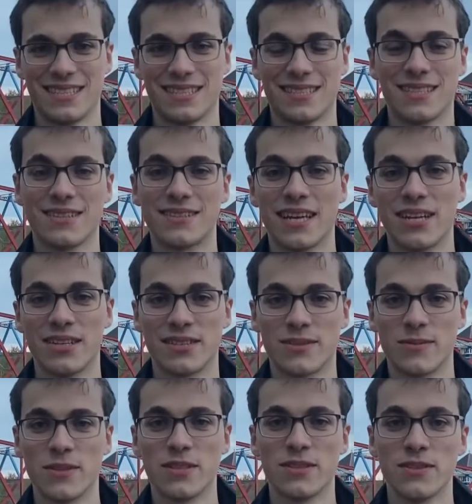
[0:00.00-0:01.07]
So tell us,
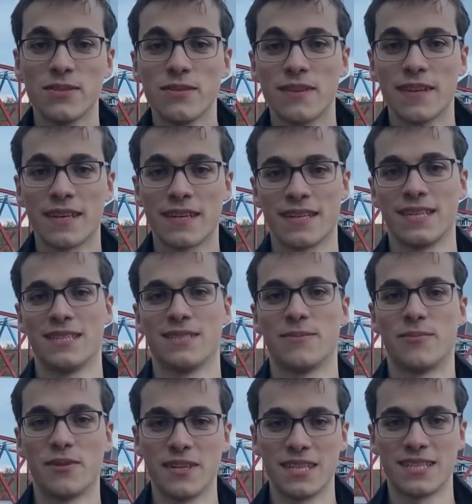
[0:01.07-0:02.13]
what do you think is the
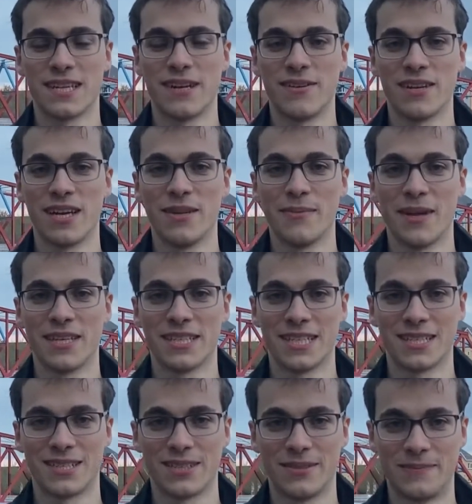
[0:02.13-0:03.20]
prettiest area in
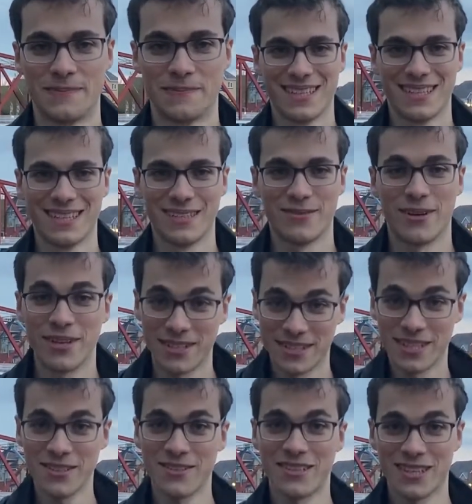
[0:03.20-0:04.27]
Manchester? Write us a
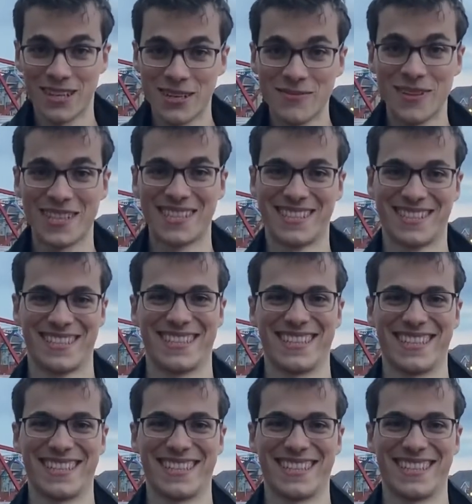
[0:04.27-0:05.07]
note in the comments.